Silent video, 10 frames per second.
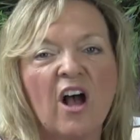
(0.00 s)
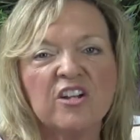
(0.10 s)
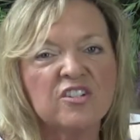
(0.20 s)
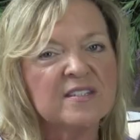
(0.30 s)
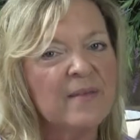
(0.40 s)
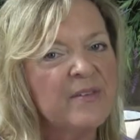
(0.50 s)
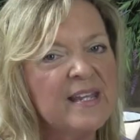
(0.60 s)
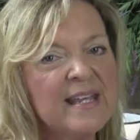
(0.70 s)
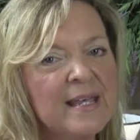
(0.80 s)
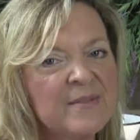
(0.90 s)
not just
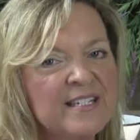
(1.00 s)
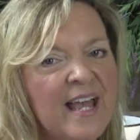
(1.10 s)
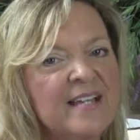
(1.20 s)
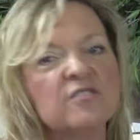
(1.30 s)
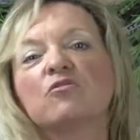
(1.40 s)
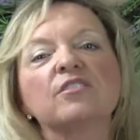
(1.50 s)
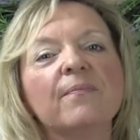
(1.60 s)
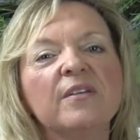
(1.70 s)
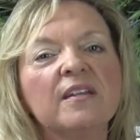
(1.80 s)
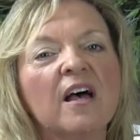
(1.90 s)
something he imitates or
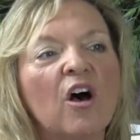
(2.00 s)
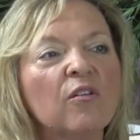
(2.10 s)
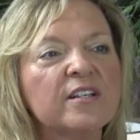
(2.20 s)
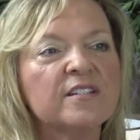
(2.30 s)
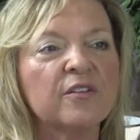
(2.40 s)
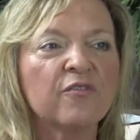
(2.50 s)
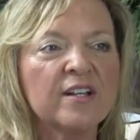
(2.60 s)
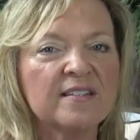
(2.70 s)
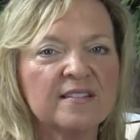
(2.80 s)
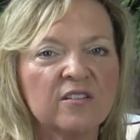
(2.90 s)
something, a holistic
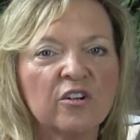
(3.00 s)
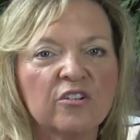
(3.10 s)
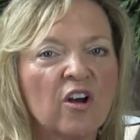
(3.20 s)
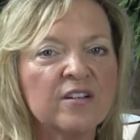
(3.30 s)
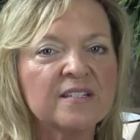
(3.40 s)
phrase he's learned